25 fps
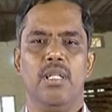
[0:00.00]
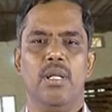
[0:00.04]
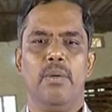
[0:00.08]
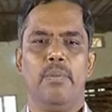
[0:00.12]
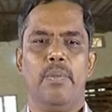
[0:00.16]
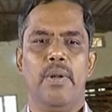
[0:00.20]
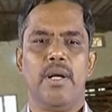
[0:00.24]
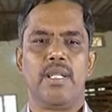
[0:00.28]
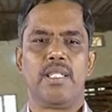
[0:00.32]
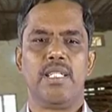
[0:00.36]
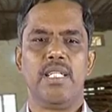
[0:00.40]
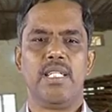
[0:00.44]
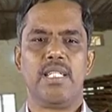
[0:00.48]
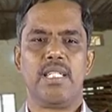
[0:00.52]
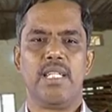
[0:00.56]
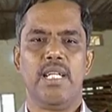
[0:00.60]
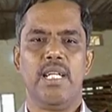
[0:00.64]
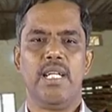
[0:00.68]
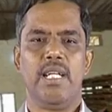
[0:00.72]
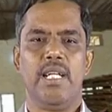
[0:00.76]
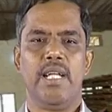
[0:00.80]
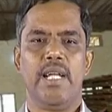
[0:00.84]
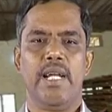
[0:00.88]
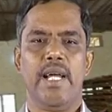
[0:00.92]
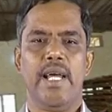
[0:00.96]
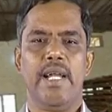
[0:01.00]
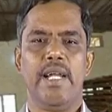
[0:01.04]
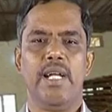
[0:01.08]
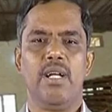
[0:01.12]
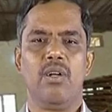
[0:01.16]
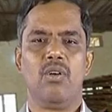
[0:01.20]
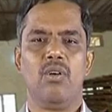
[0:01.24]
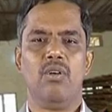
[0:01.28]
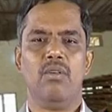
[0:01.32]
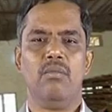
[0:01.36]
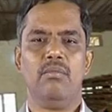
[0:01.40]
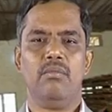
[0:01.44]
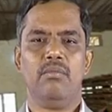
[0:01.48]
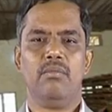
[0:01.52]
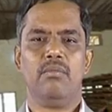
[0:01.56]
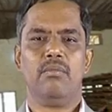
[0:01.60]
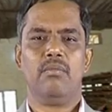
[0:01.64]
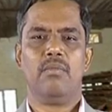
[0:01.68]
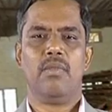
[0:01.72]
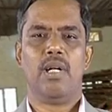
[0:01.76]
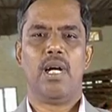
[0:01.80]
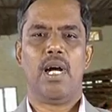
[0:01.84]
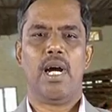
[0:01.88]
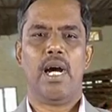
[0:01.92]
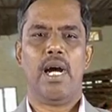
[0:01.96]
persists in rearing room
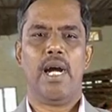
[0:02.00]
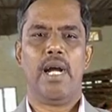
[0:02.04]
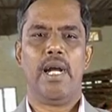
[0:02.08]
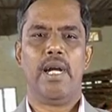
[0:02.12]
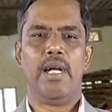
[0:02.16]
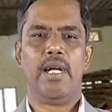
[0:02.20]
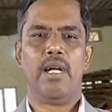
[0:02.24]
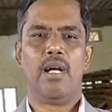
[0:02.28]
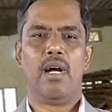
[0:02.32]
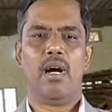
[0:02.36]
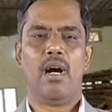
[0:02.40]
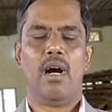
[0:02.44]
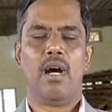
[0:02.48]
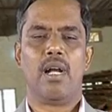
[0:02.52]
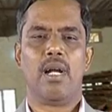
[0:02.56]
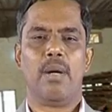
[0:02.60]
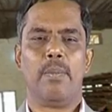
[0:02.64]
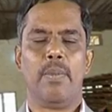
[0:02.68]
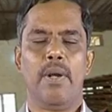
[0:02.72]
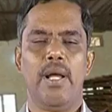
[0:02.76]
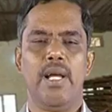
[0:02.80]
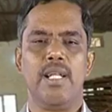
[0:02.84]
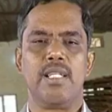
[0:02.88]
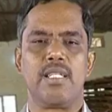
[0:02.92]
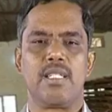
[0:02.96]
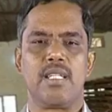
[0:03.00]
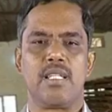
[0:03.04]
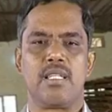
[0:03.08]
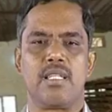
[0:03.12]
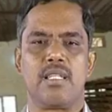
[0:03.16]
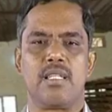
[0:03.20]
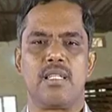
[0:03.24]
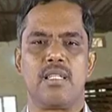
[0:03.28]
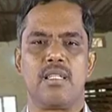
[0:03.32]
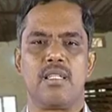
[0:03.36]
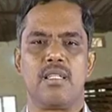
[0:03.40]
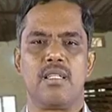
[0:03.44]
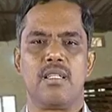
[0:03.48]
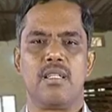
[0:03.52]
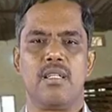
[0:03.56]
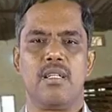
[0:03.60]
and on appliances